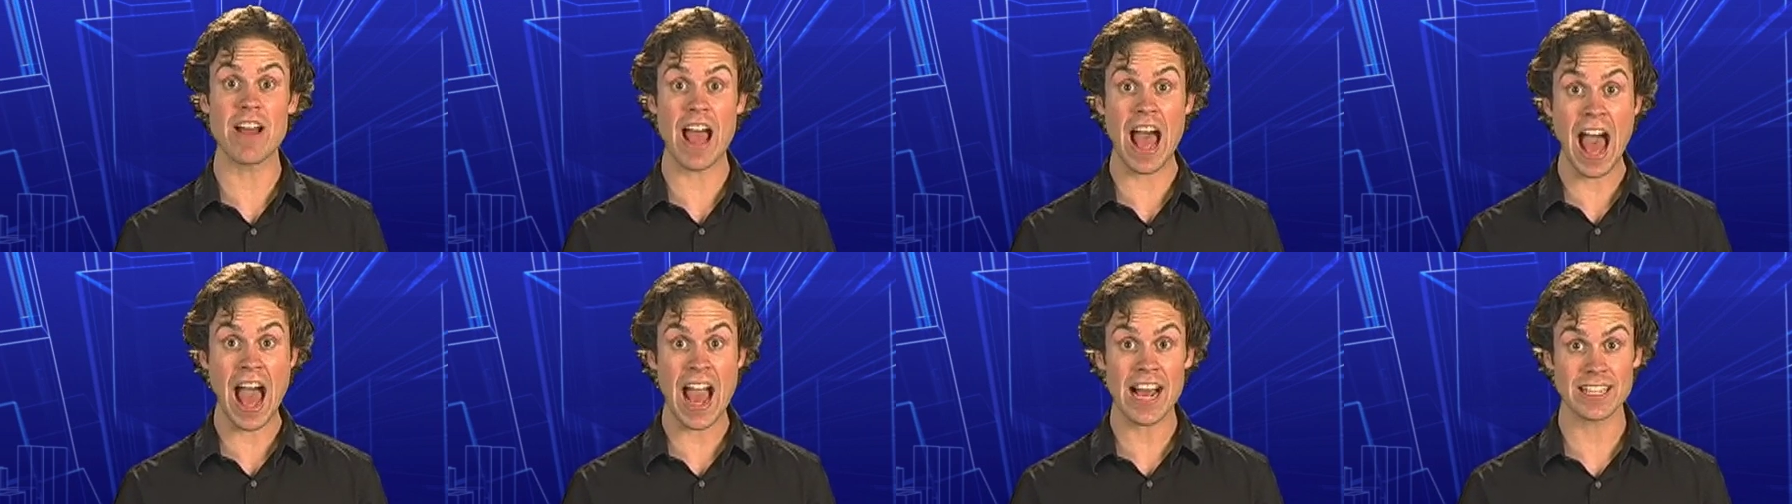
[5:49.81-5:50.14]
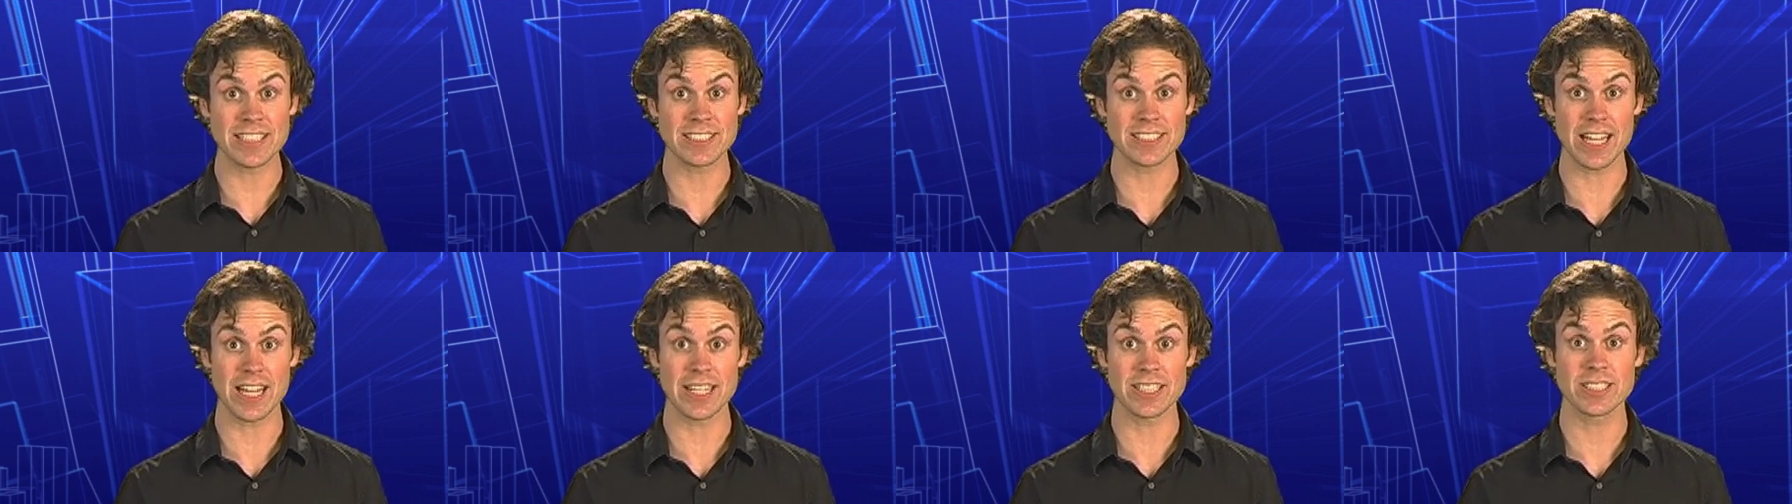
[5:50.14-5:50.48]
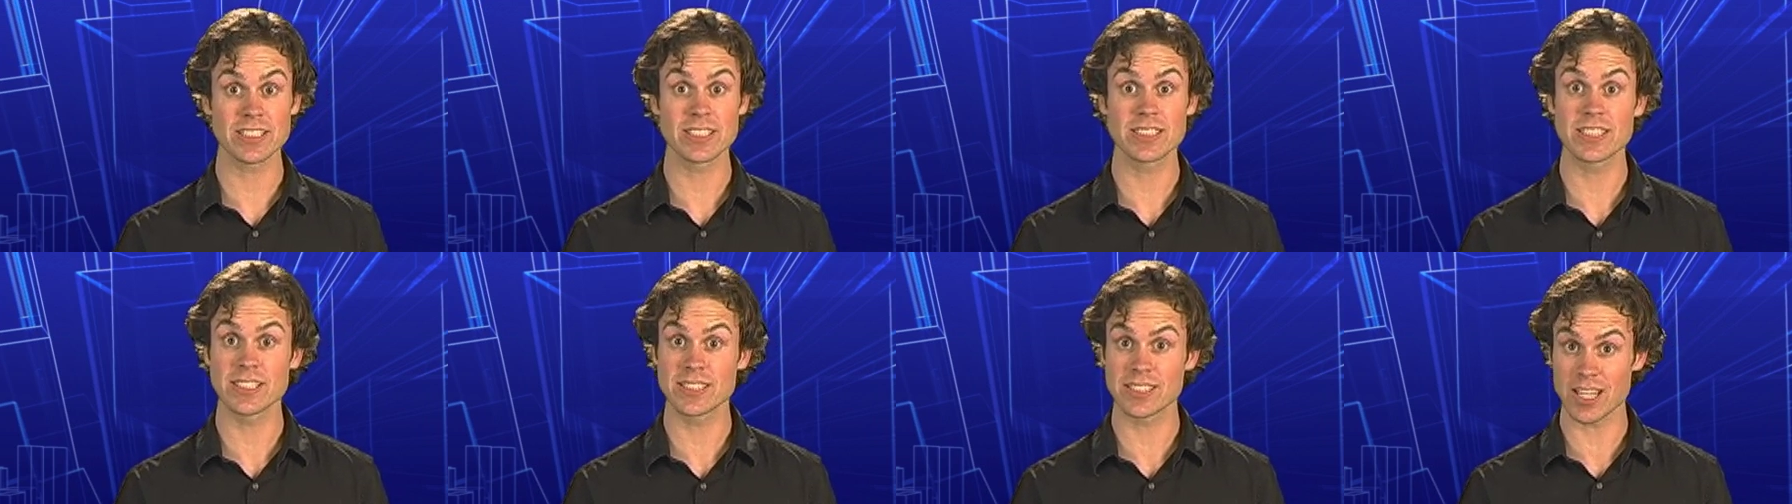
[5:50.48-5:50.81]
access
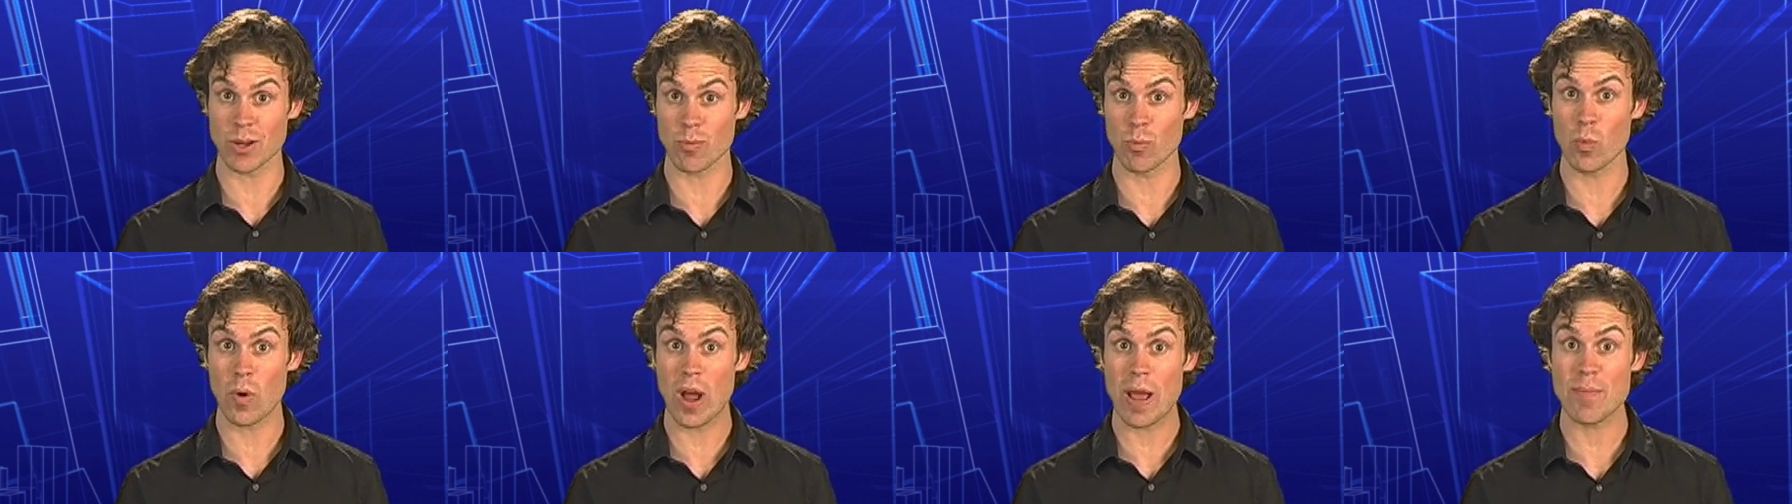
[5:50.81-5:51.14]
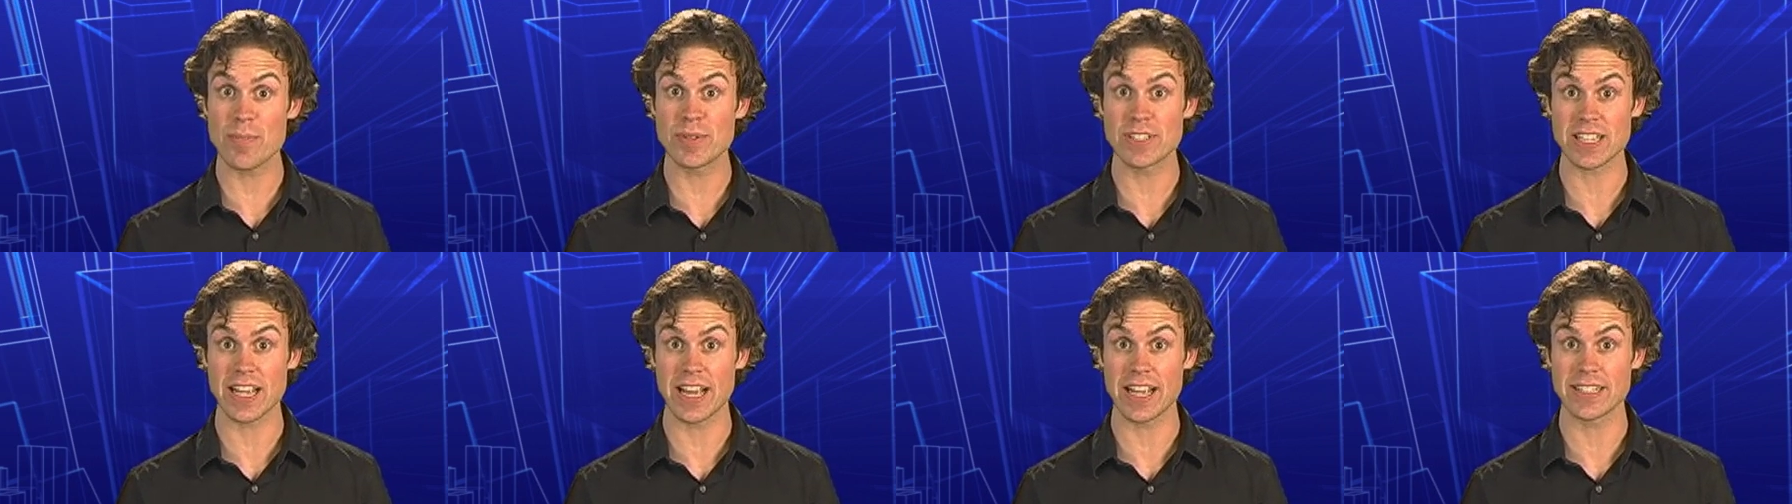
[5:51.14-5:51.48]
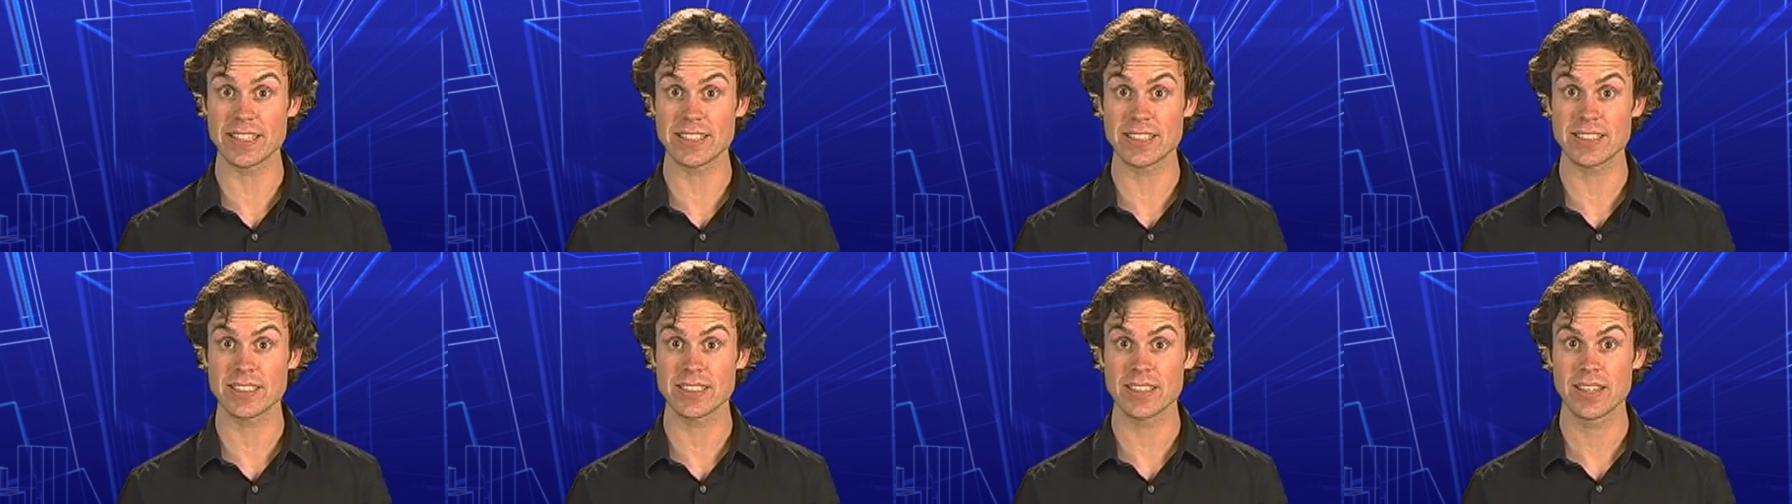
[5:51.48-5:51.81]
to some
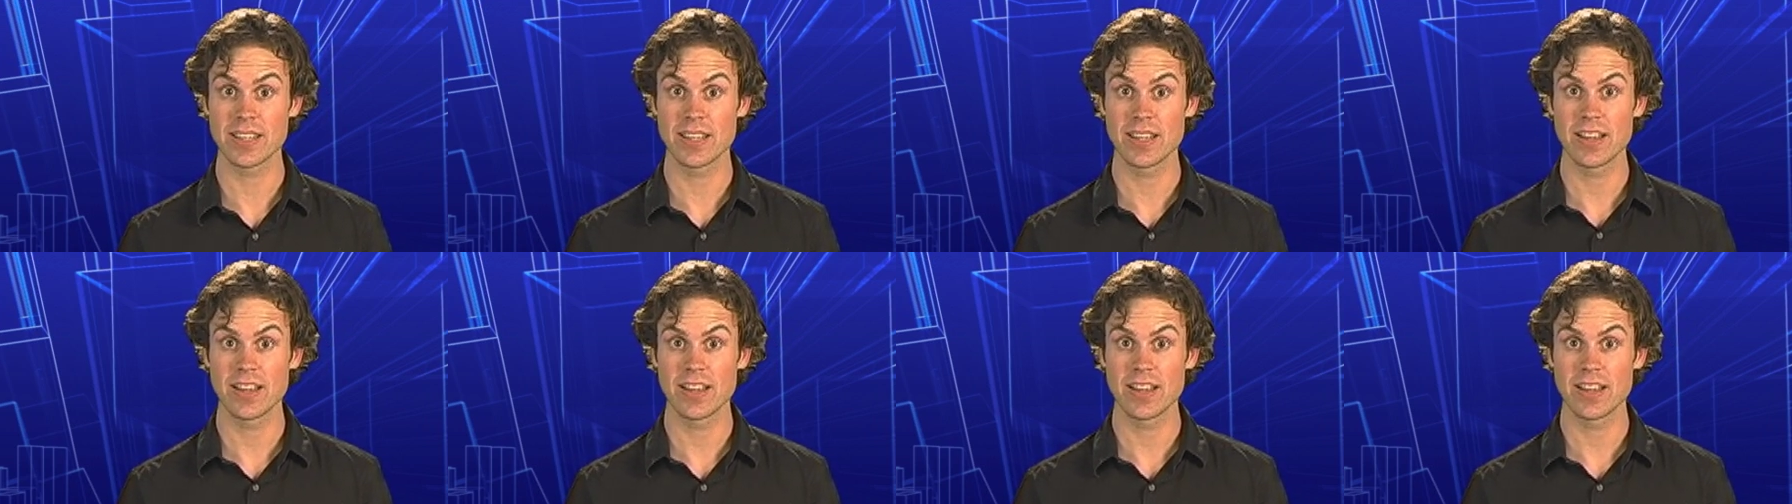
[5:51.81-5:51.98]
websites.